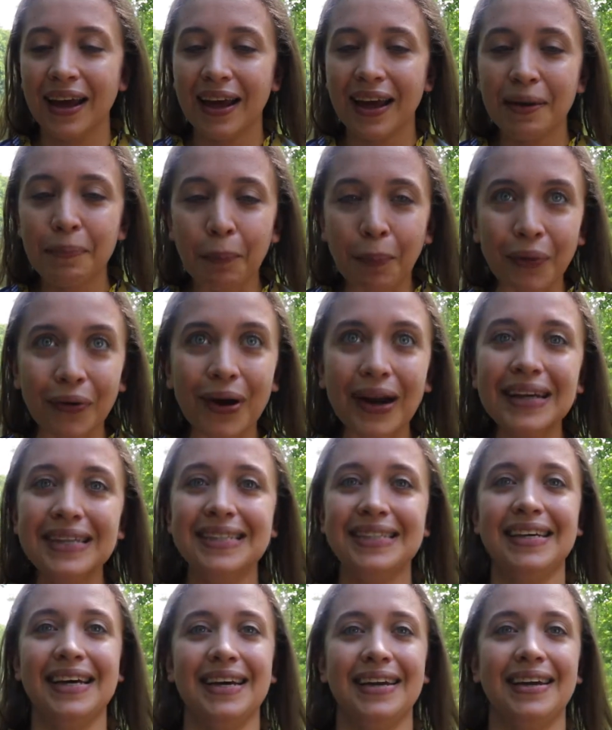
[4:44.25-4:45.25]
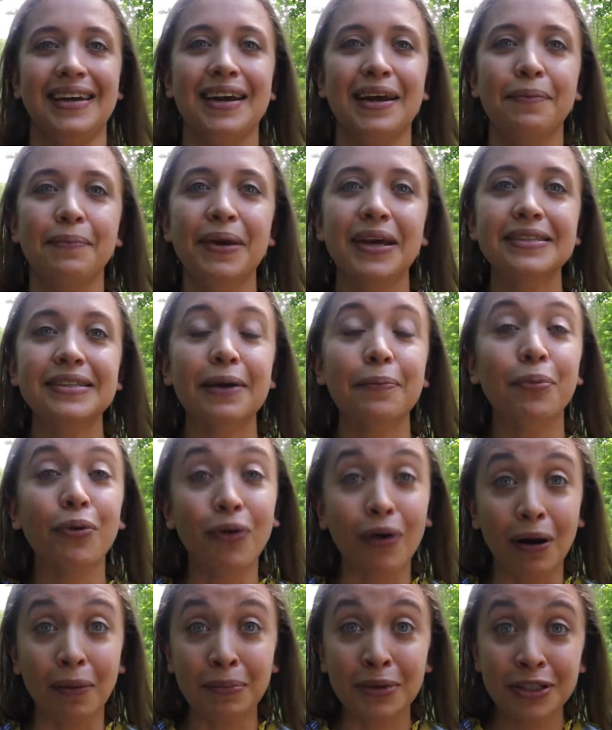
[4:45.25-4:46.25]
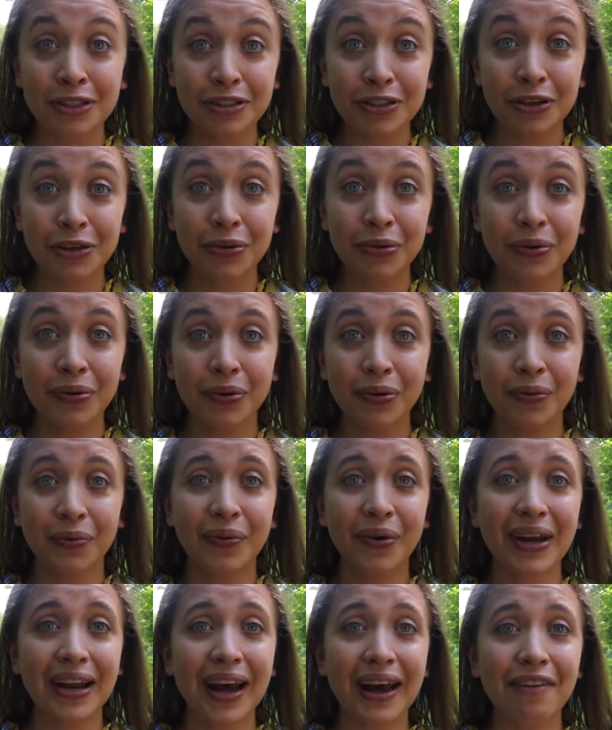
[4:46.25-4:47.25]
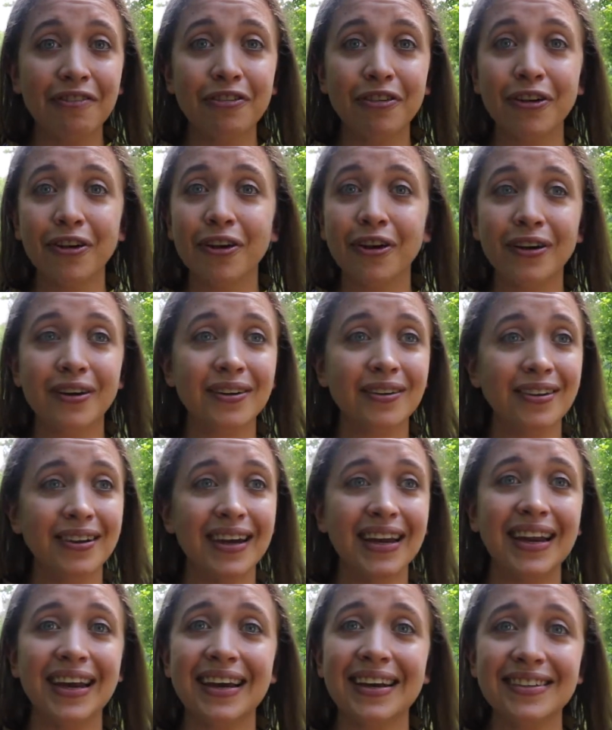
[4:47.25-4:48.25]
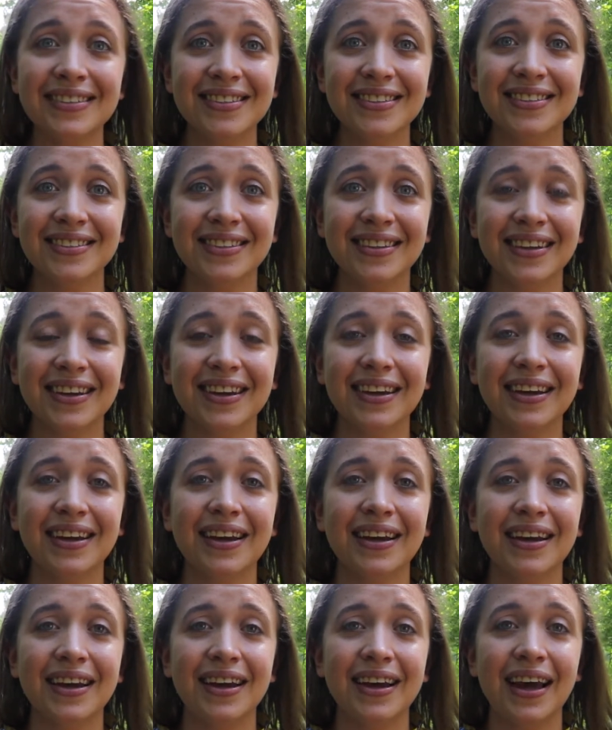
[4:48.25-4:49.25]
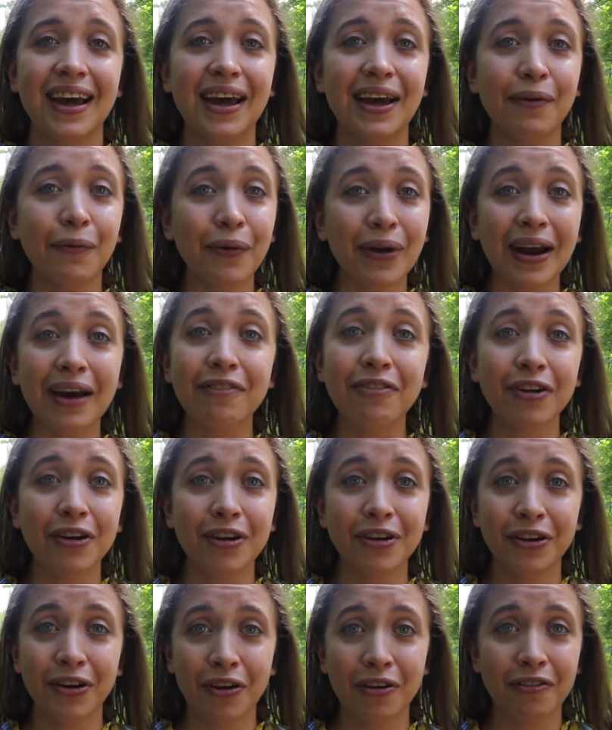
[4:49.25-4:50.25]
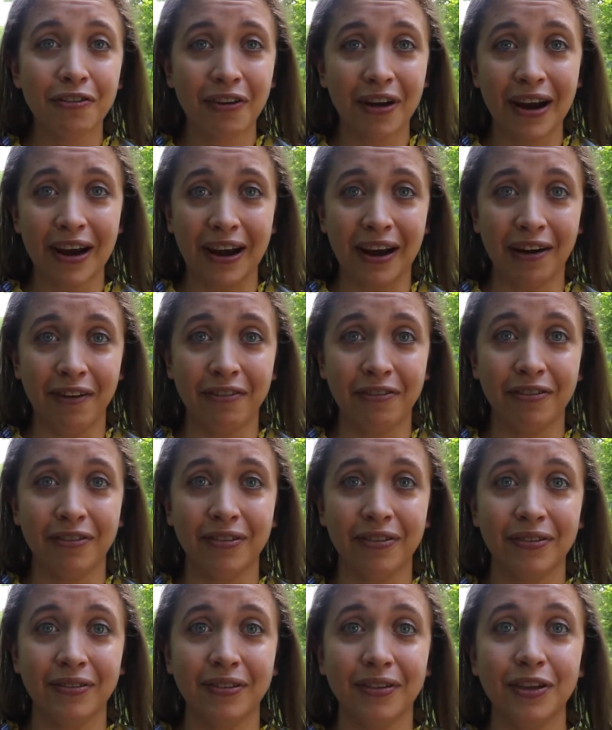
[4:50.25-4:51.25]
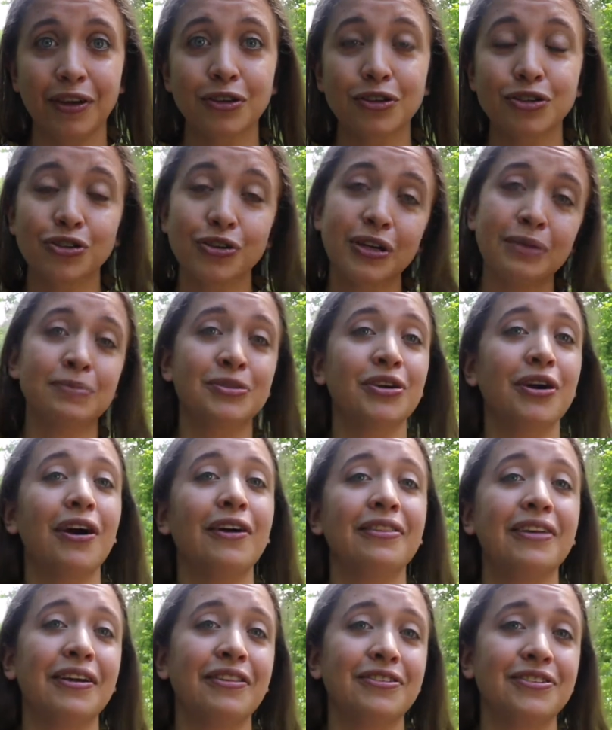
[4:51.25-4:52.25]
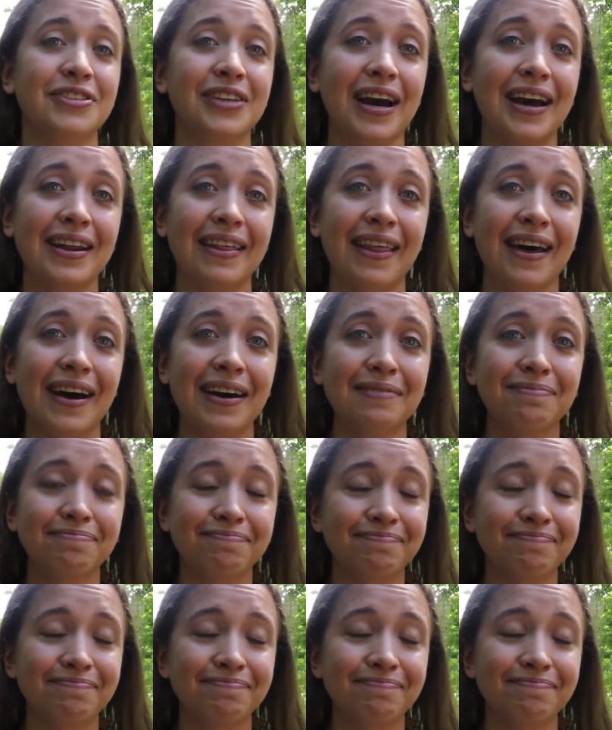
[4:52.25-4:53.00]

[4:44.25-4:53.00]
Embrace it. Because I promise you, whatever it is, whatever you're afraid of, your dreams are on the other side of that.